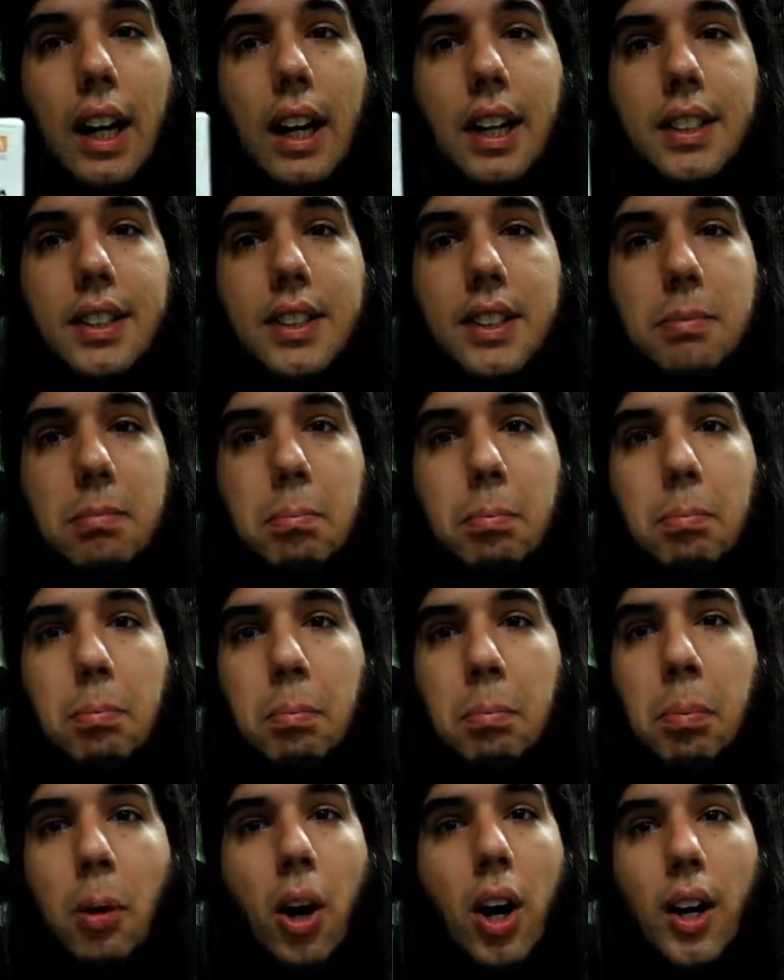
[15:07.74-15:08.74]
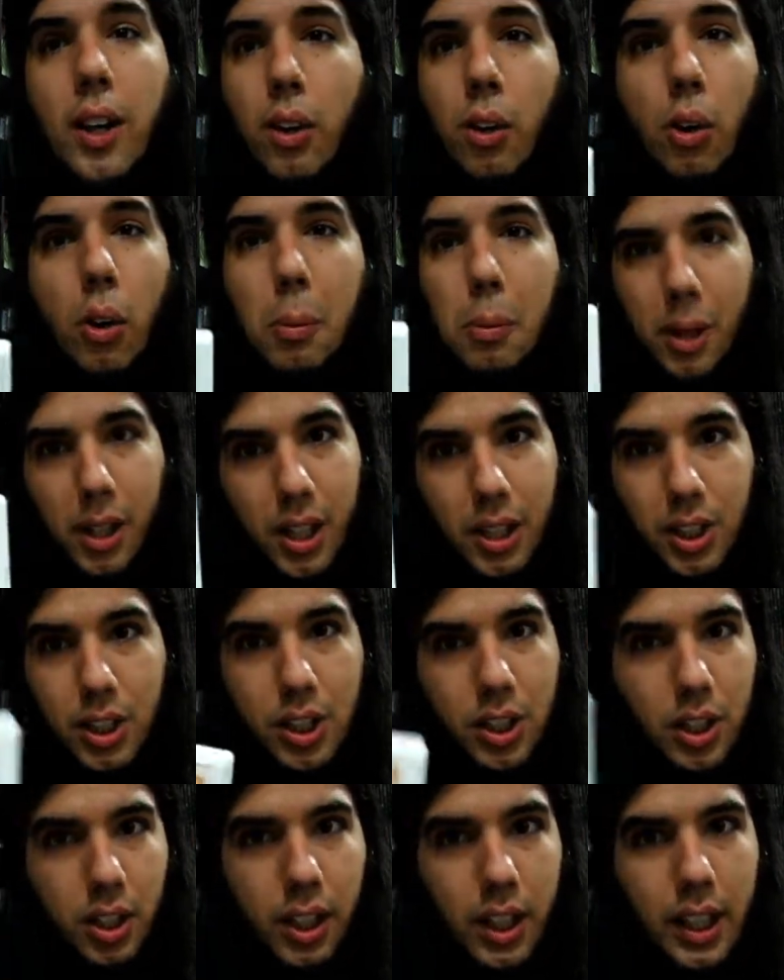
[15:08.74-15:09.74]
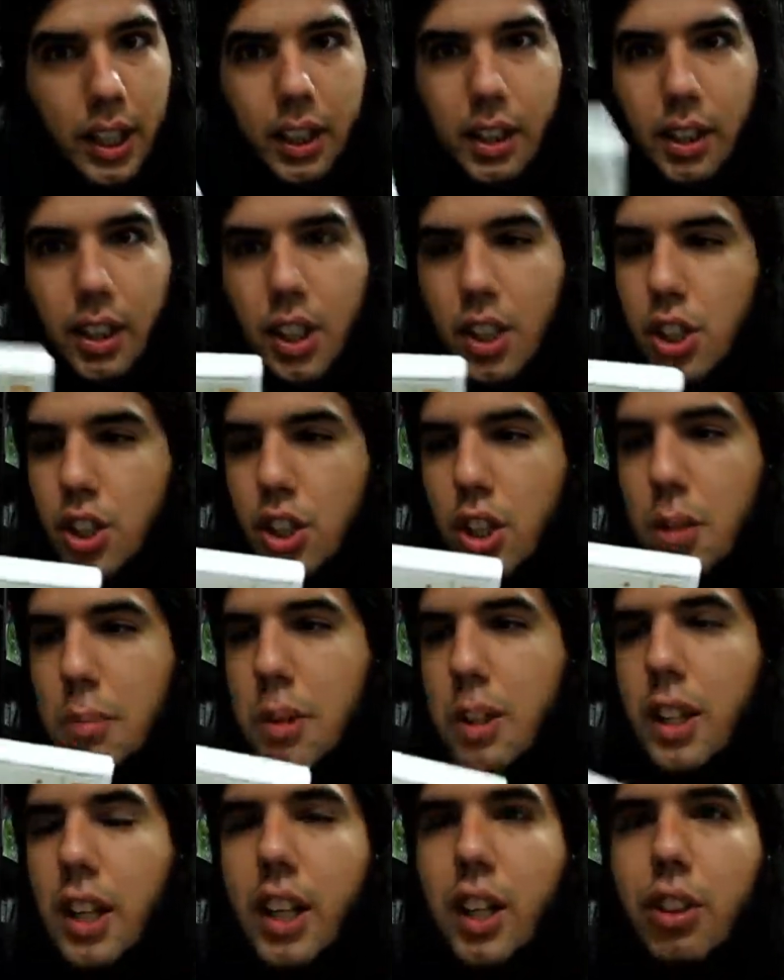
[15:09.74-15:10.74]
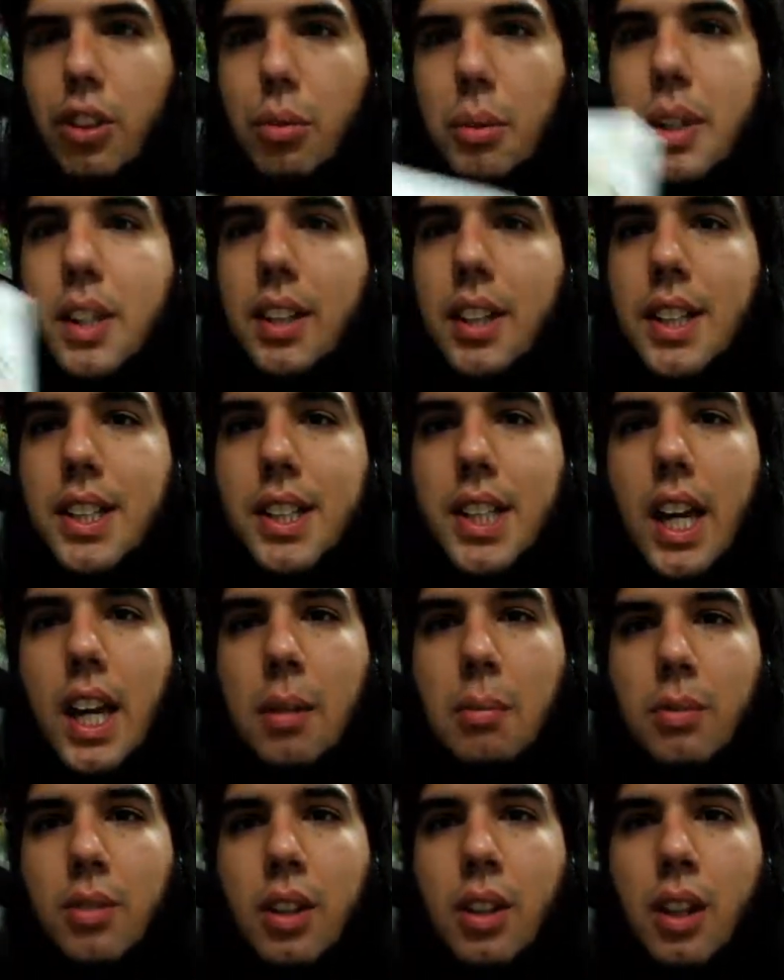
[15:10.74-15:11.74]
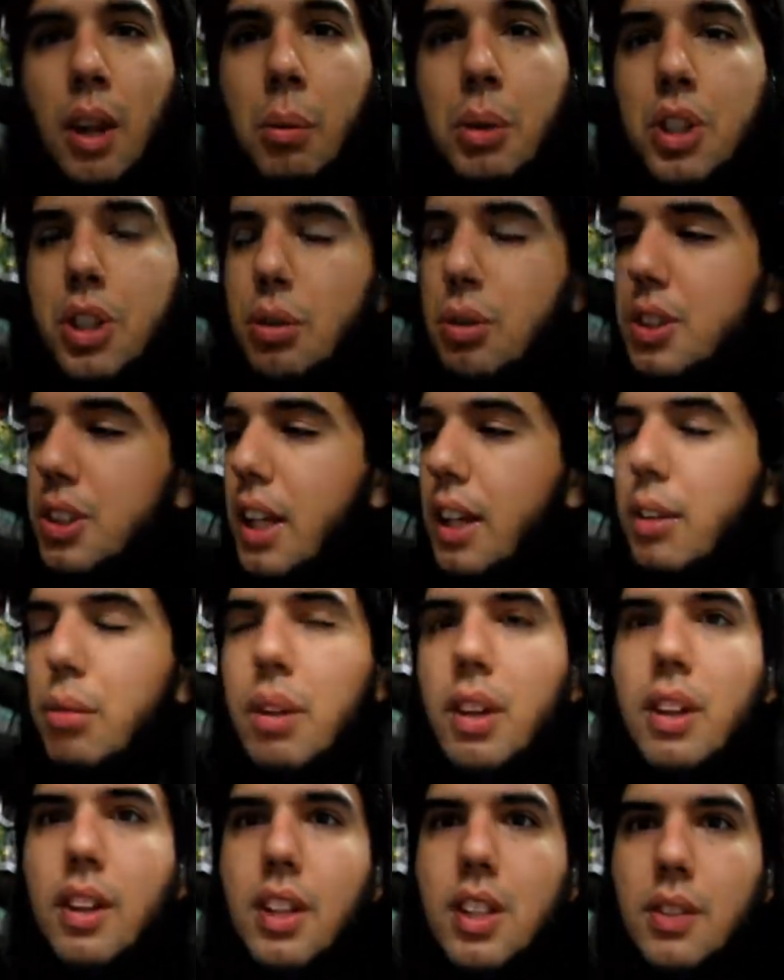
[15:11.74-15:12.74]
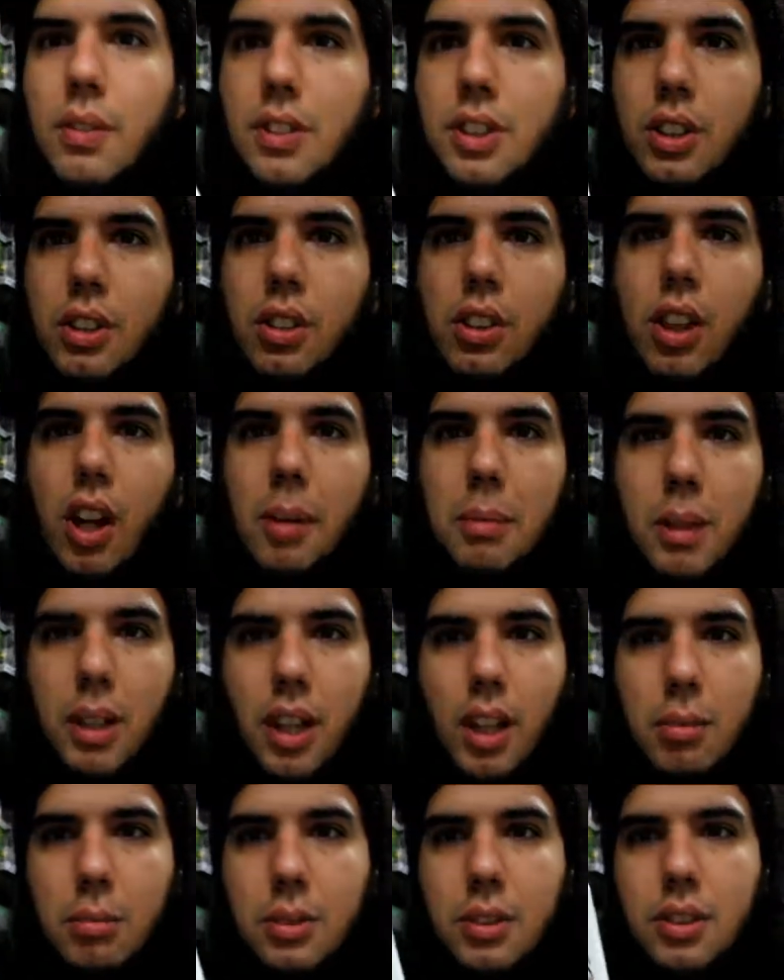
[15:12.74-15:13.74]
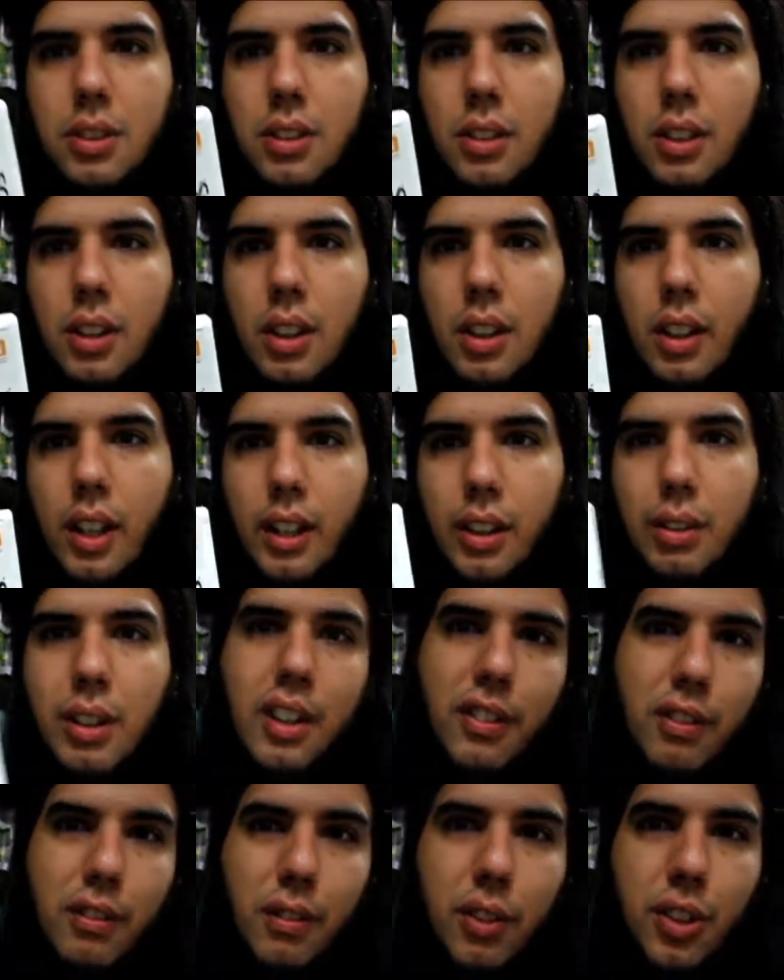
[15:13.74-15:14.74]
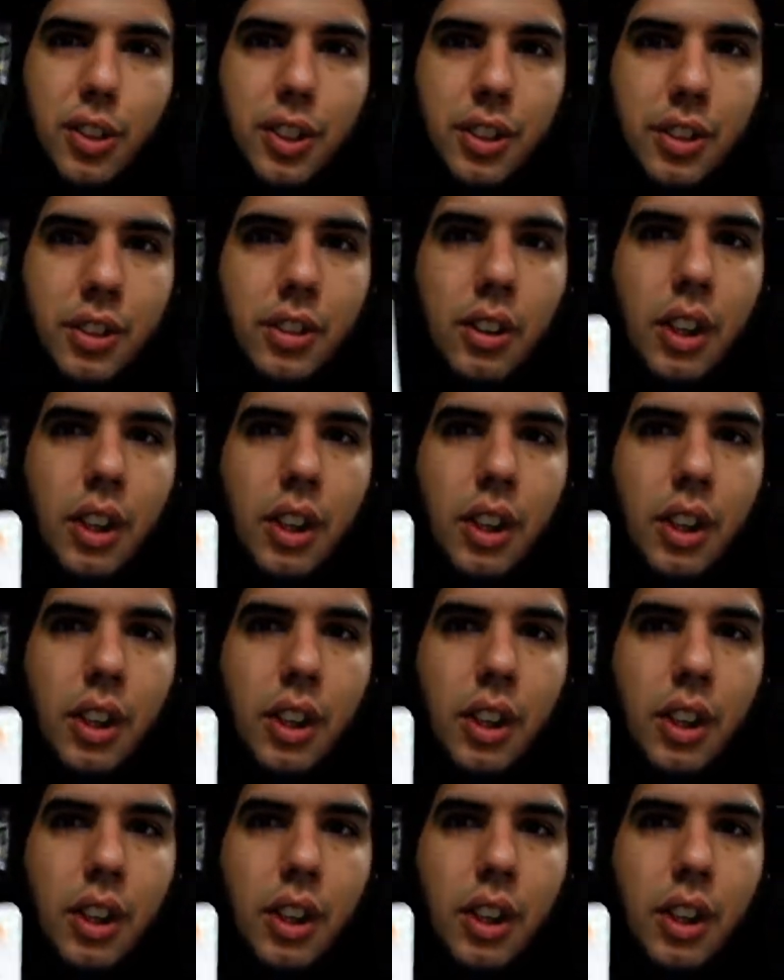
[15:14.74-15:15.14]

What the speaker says: out the ass. Bought a whole bunch. Like, there should have been like 3 of these games. I wish there was like 3 of these physical copy games. Like 3 different